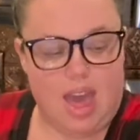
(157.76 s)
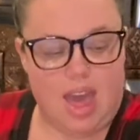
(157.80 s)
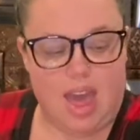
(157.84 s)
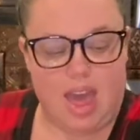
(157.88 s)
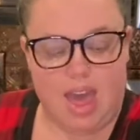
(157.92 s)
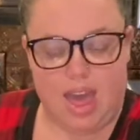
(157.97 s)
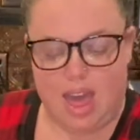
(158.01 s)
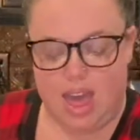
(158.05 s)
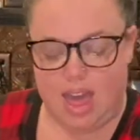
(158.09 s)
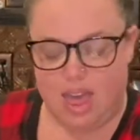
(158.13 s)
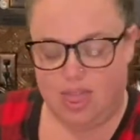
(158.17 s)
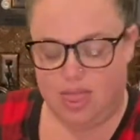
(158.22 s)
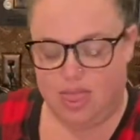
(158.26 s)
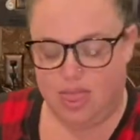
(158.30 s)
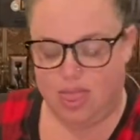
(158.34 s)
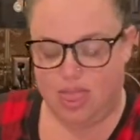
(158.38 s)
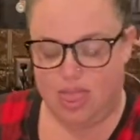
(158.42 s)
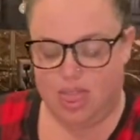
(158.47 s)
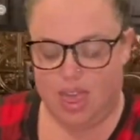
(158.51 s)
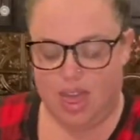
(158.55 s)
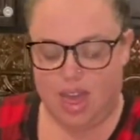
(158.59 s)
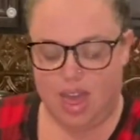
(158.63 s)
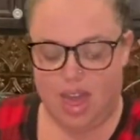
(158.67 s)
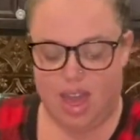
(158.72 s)
And
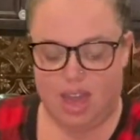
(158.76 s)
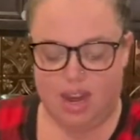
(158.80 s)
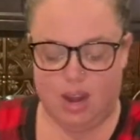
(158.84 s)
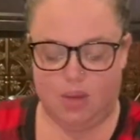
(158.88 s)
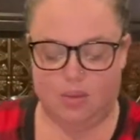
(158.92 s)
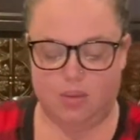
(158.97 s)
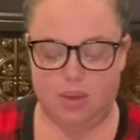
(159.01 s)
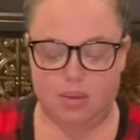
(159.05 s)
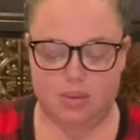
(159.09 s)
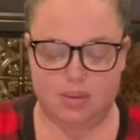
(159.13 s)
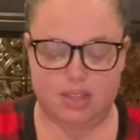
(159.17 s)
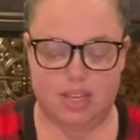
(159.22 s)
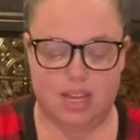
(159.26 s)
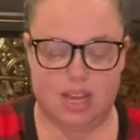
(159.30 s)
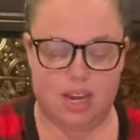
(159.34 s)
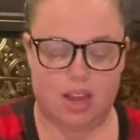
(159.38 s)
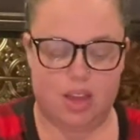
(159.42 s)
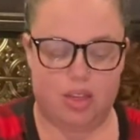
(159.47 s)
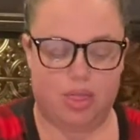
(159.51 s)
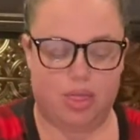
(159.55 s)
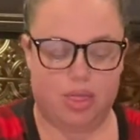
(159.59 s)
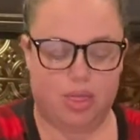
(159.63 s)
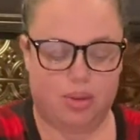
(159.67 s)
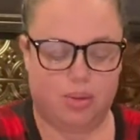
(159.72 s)
then we will need
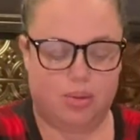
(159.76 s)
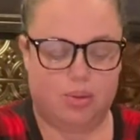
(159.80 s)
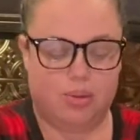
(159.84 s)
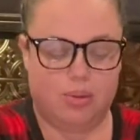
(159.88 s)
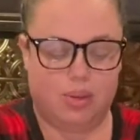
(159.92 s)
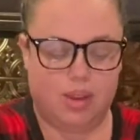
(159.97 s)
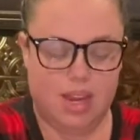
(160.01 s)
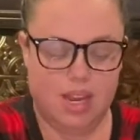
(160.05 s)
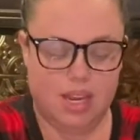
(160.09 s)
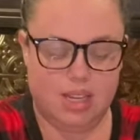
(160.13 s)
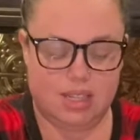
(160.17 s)
3